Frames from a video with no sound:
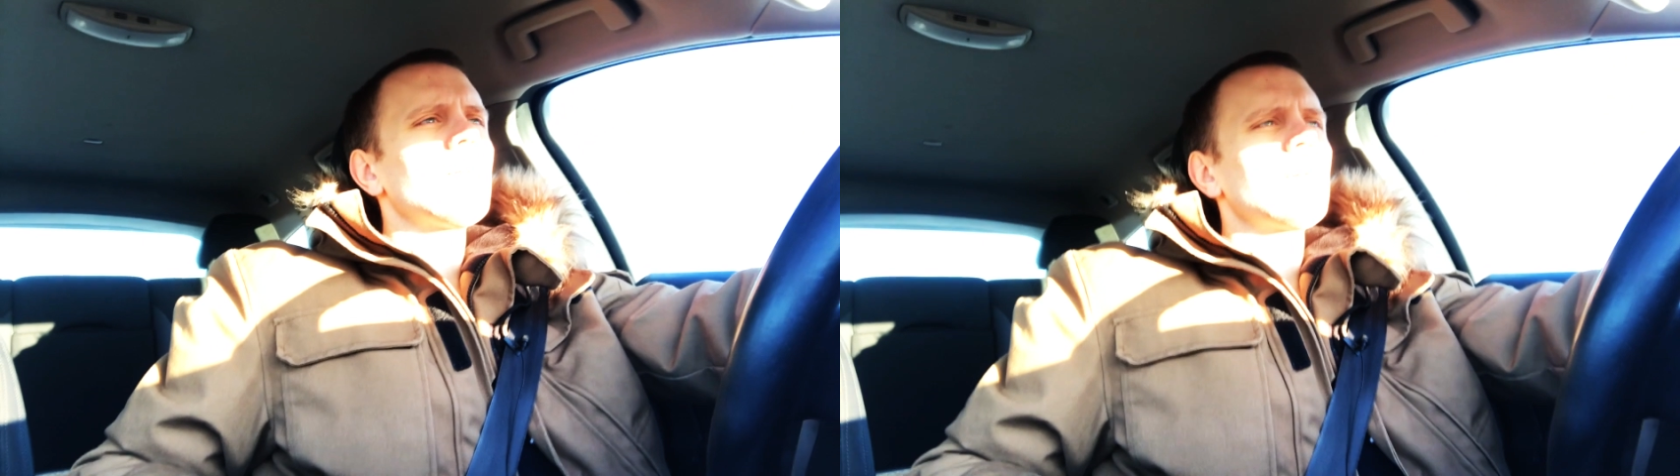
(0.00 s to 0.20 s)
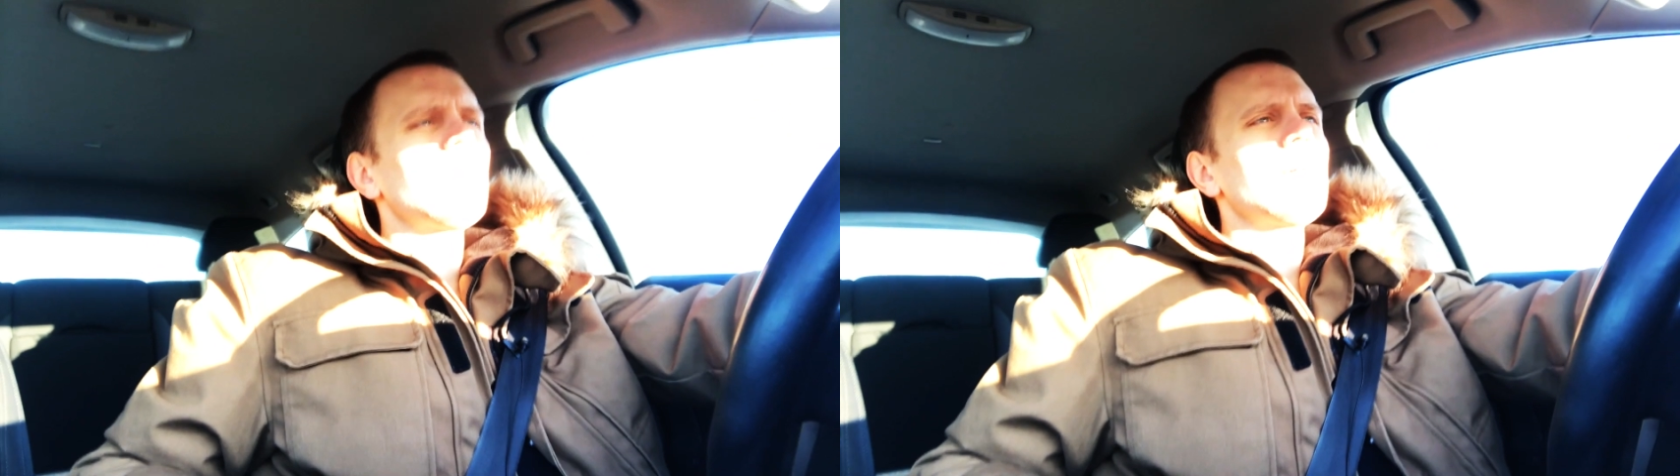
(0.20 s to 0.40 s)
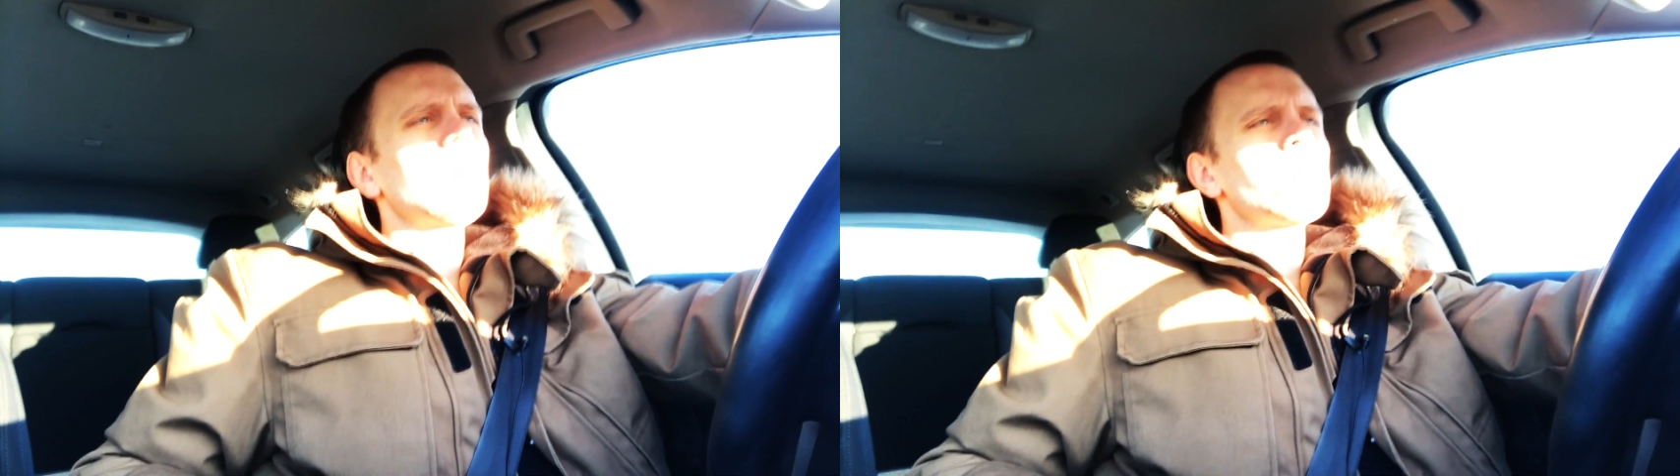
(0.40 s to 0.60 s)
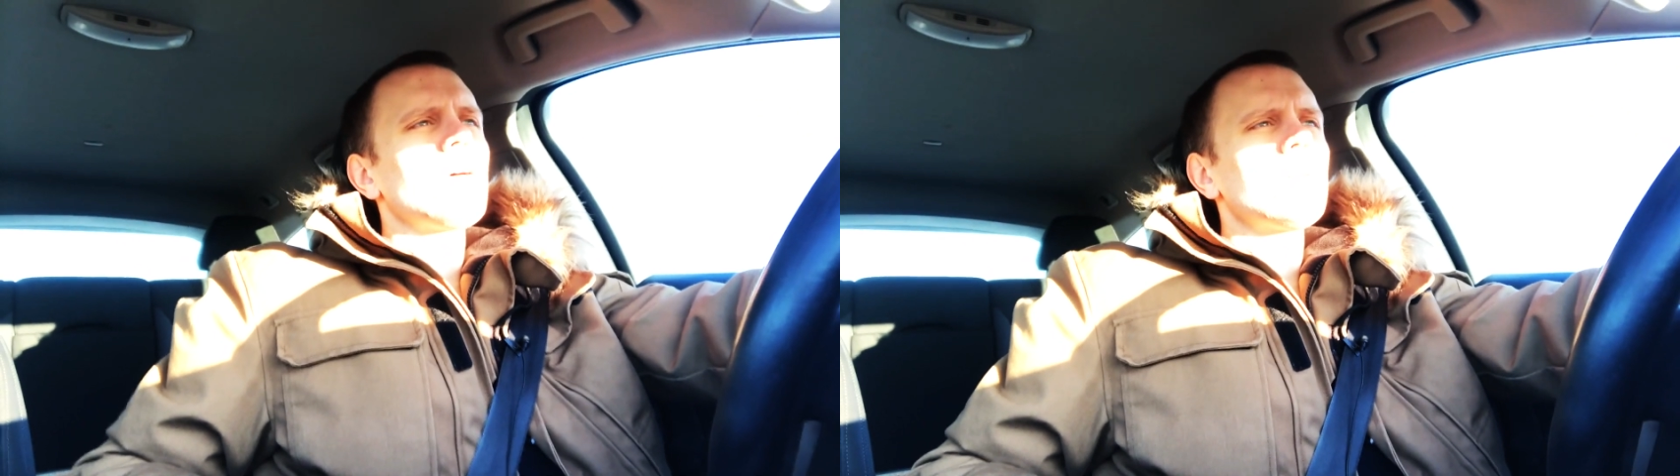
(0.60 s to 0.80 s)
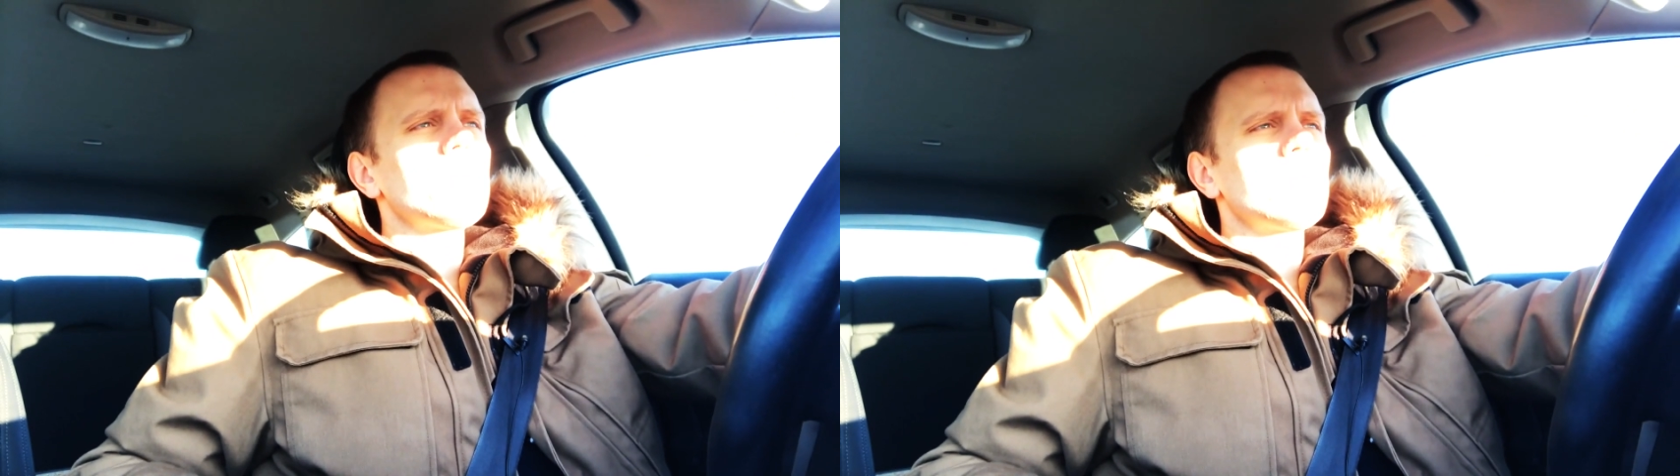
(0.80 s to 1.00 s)
I
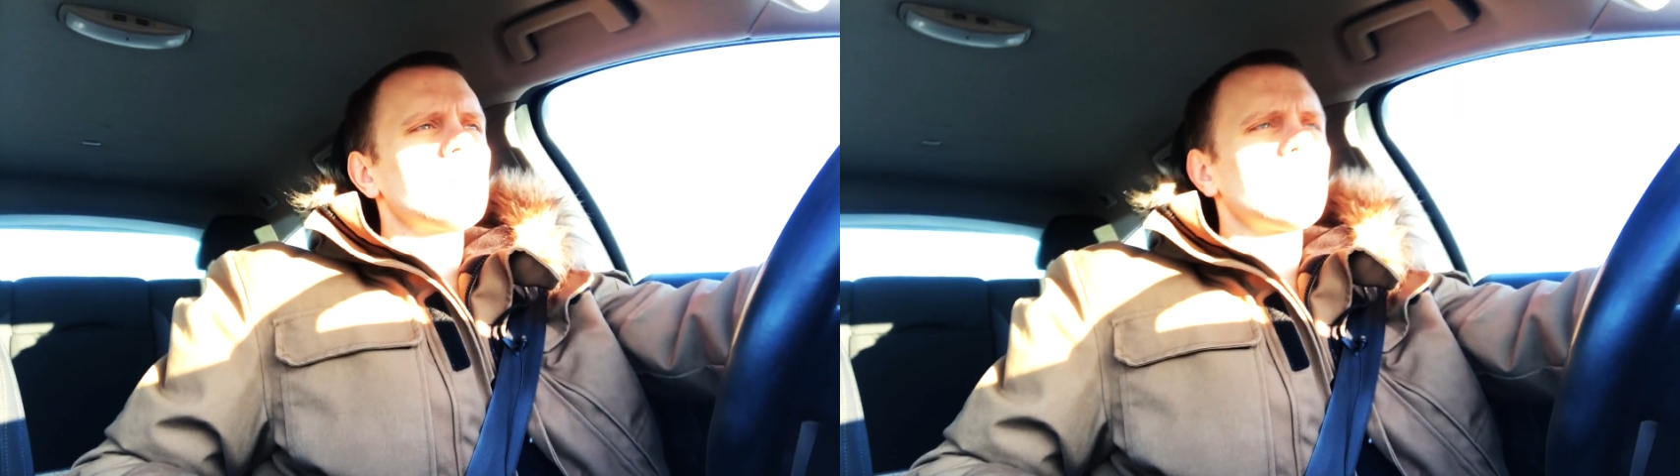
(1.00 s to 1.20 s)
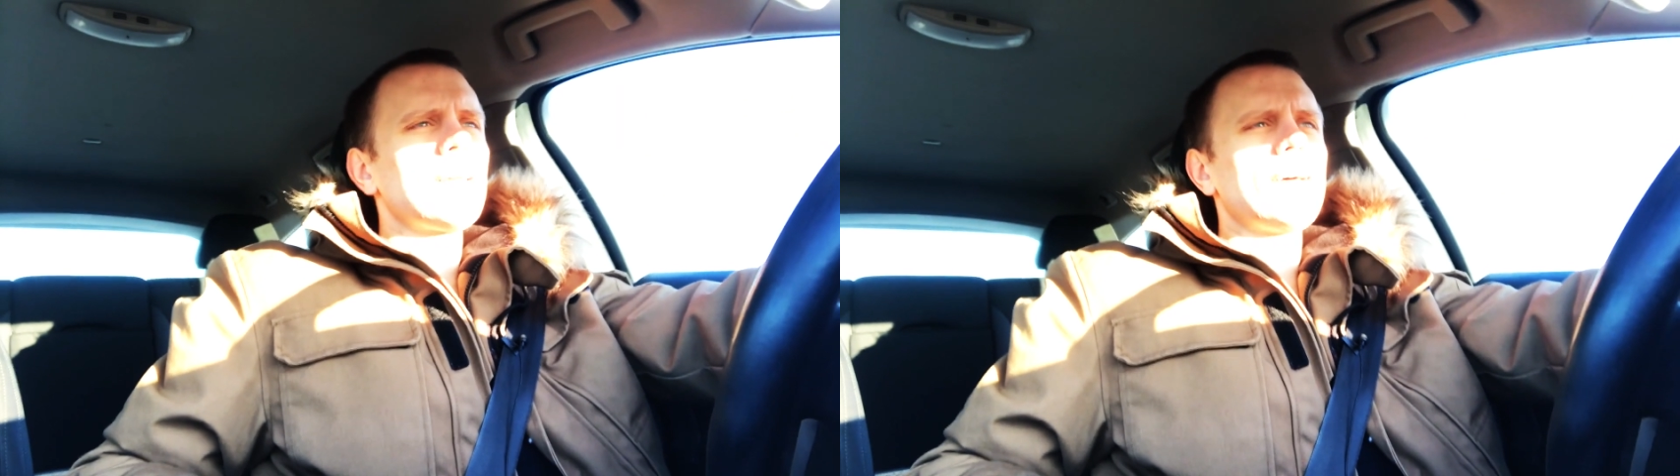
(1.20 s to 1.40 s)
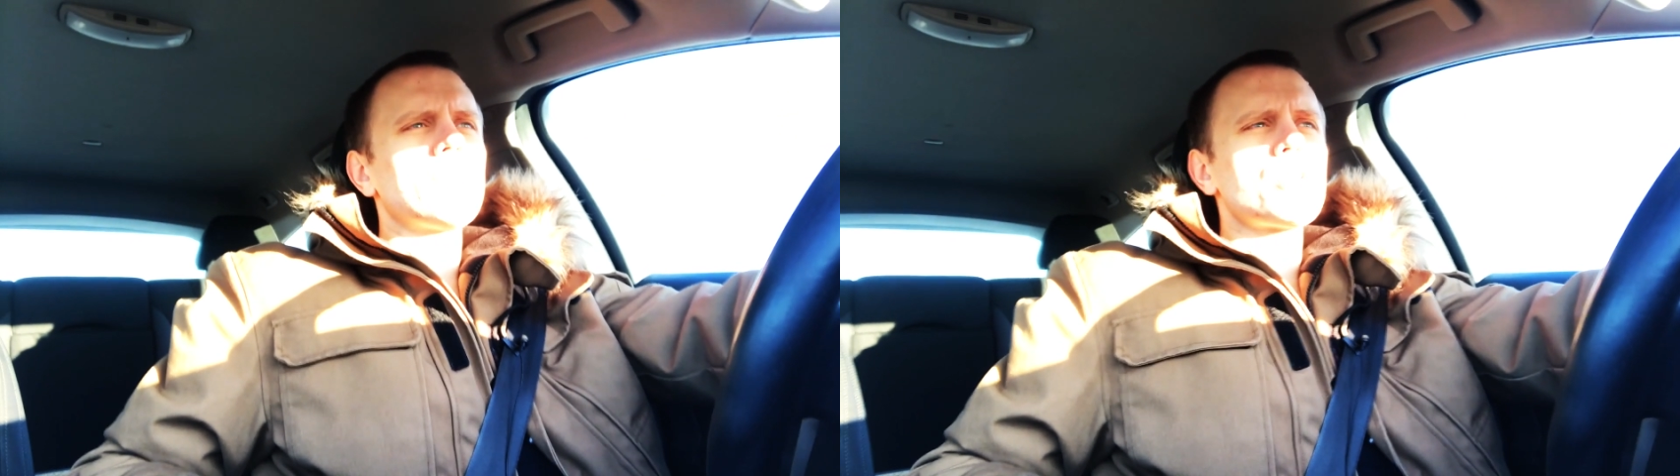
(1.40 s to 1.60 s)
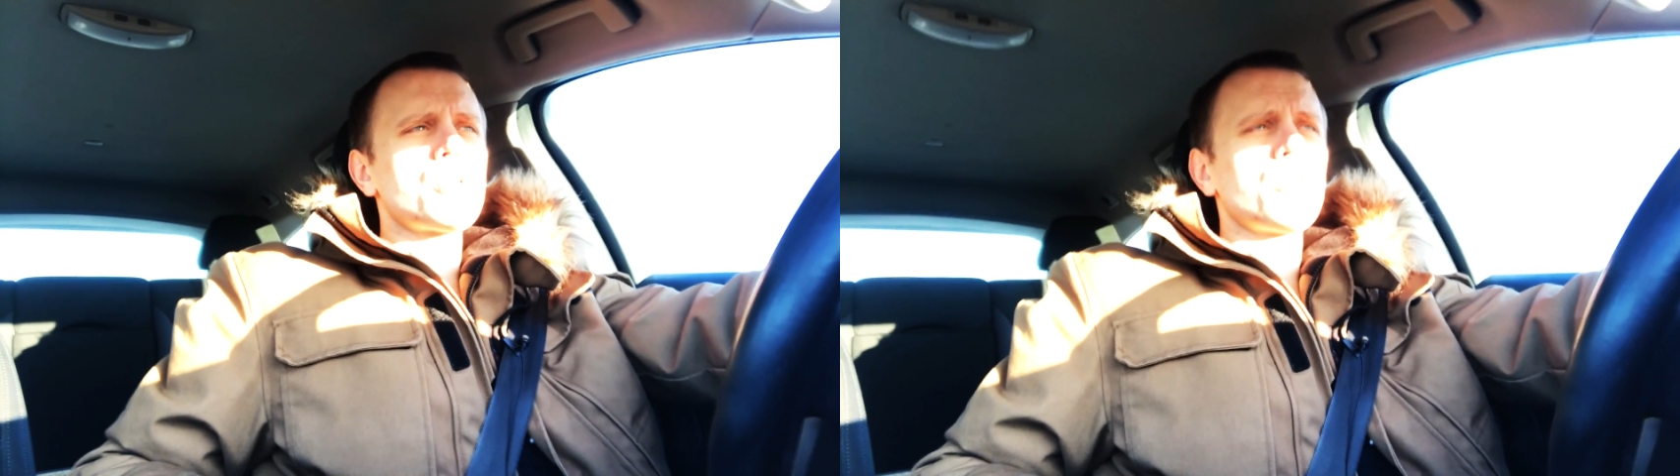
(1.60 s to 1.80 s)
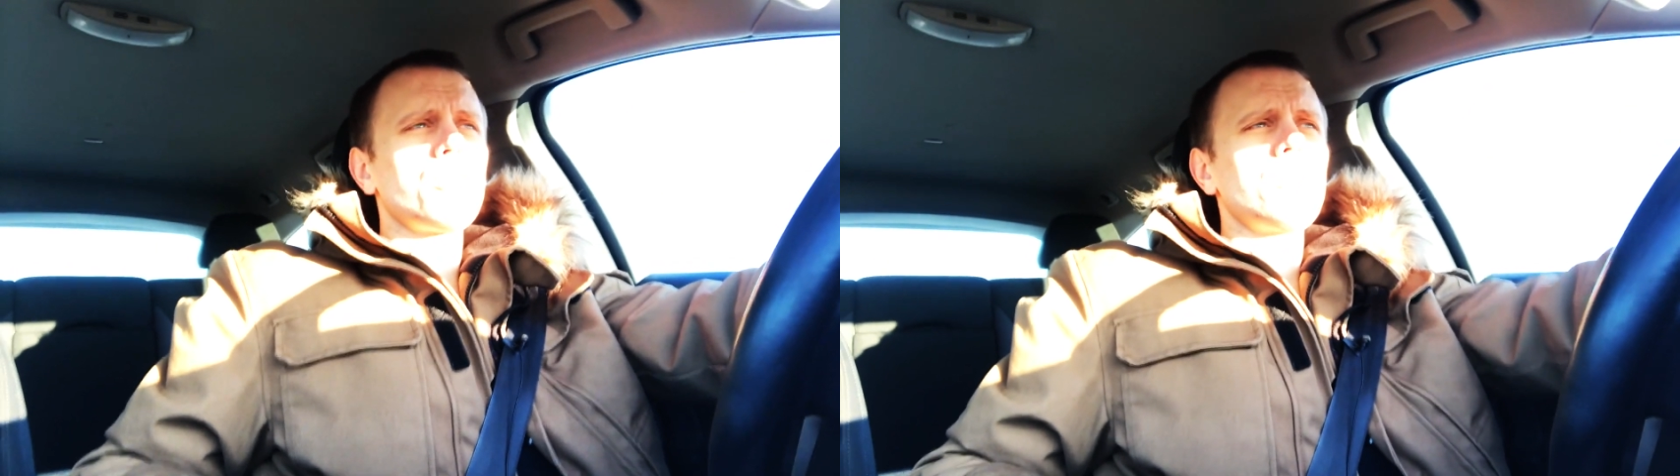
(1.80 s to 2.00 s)
bought it cash.